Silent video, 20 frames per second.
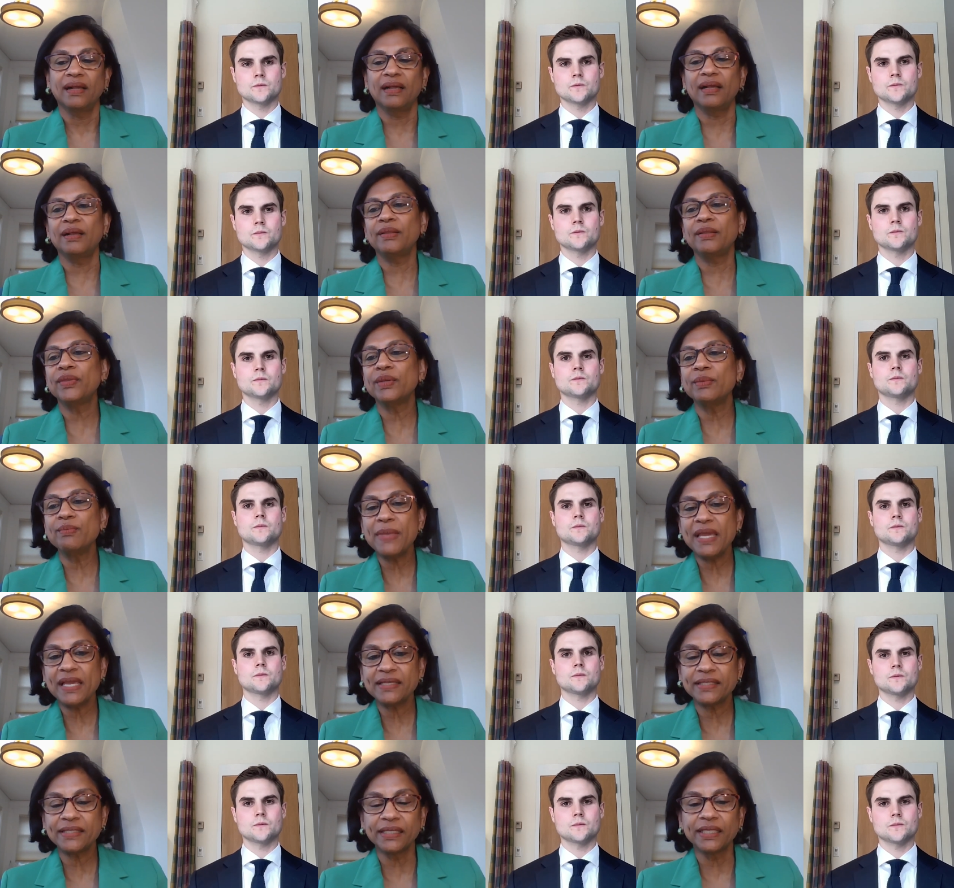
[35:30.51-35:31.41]
Speaker 1: Uh, the
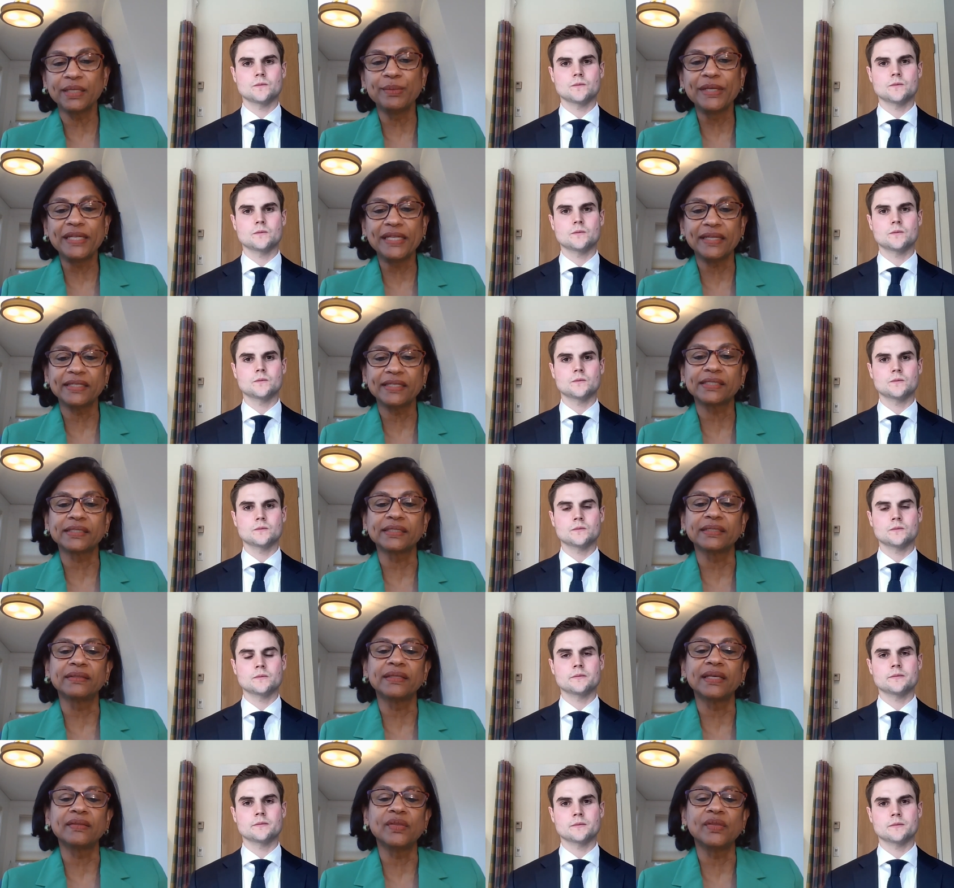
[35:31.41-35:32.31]
major
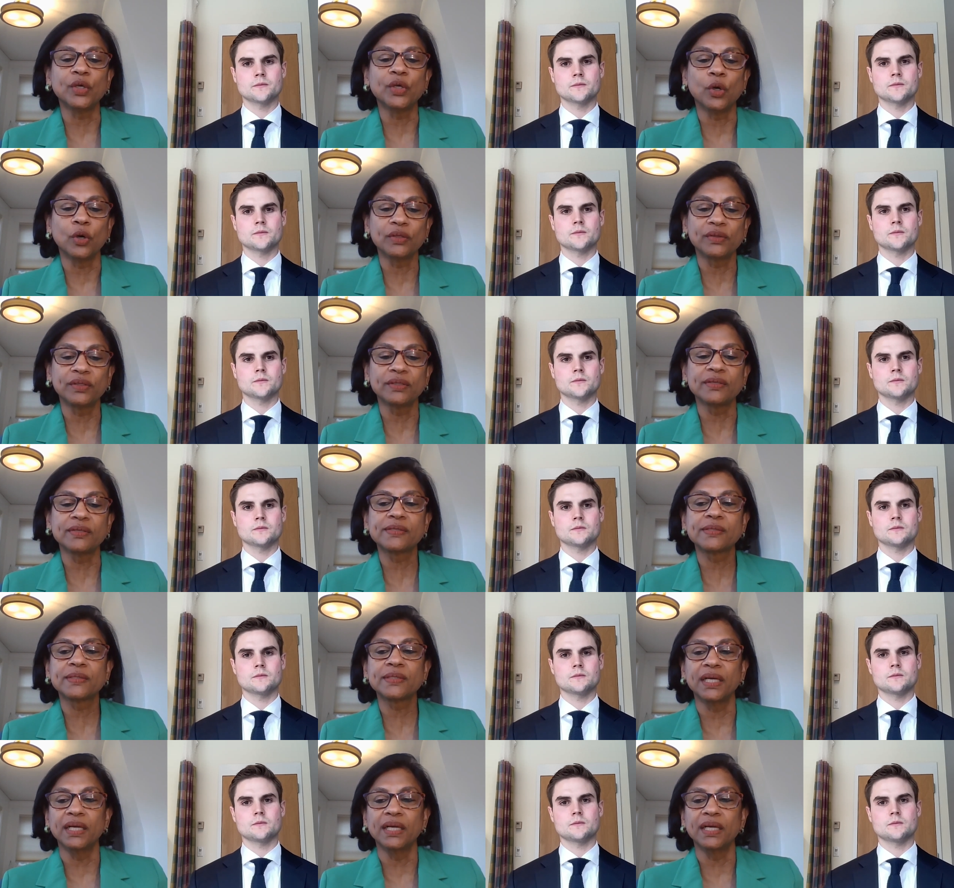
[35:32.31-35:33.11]
limitation that the authors